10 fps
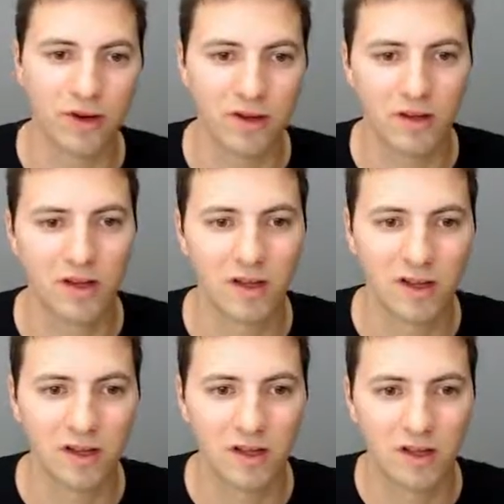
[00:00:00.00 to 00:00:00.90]
the
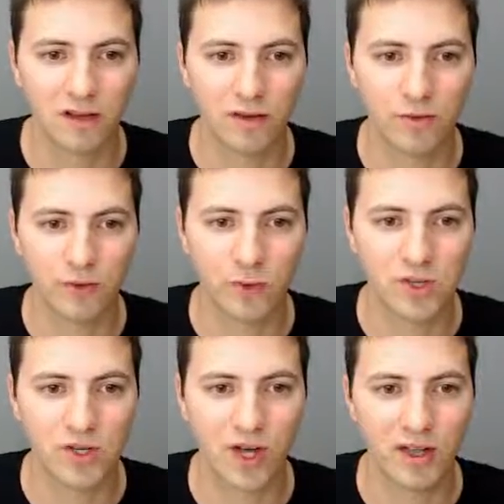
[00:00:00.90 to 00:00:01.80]

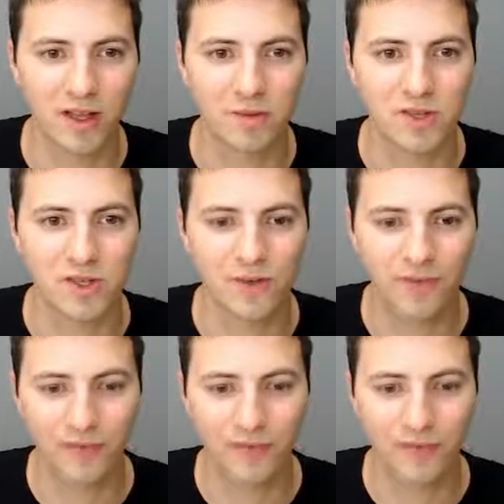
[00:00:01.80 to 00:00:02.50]
configuration items.